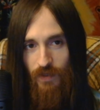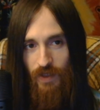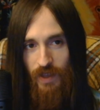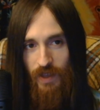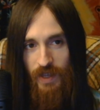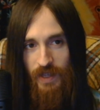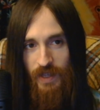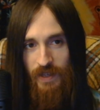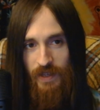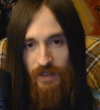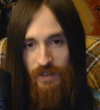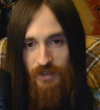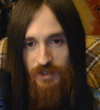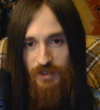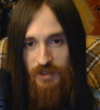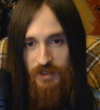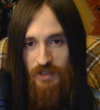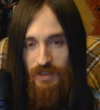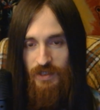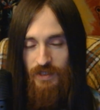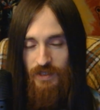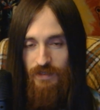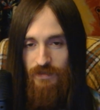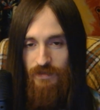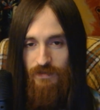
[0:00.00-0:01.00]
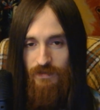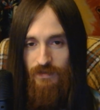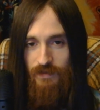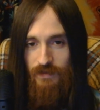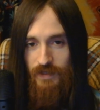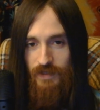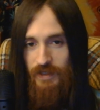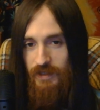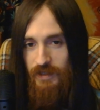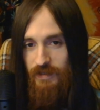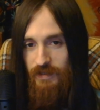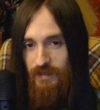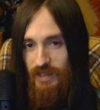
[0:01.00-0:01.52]
and I'll just,
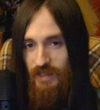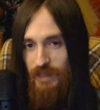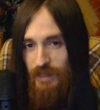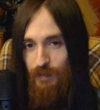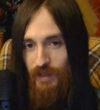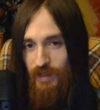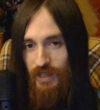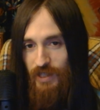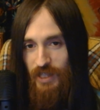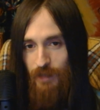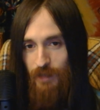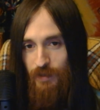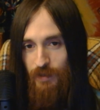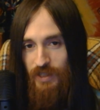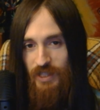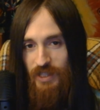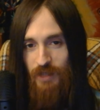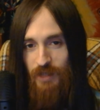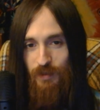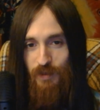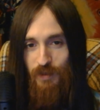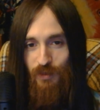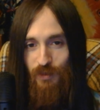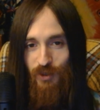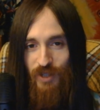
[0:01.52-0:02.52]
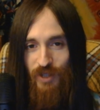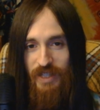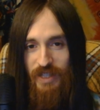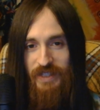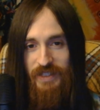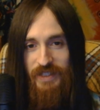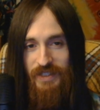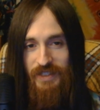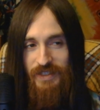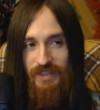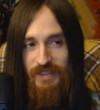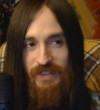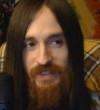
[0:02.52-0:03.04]
keep on coming up with more
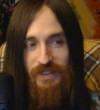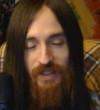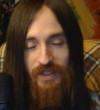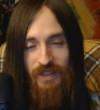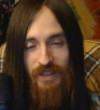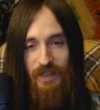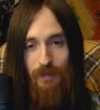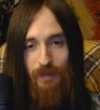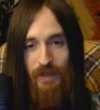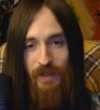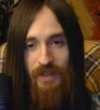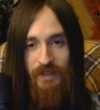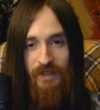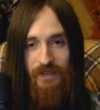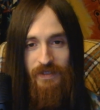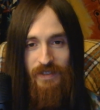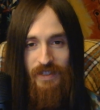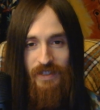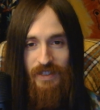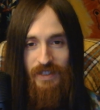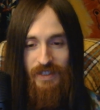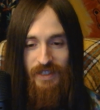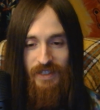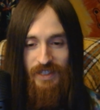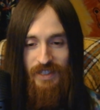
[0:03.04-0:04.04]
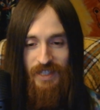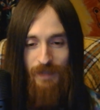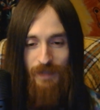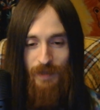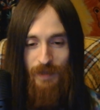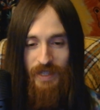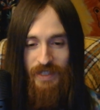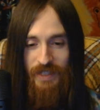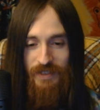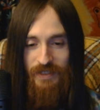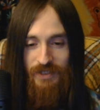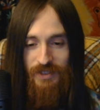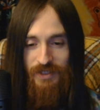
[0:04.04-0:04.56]
ideas to talk about. I'm
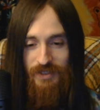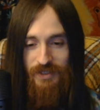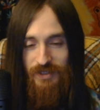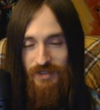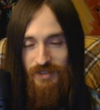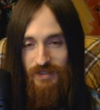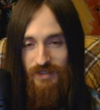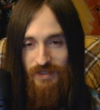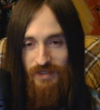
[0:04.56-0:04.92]
kind of just,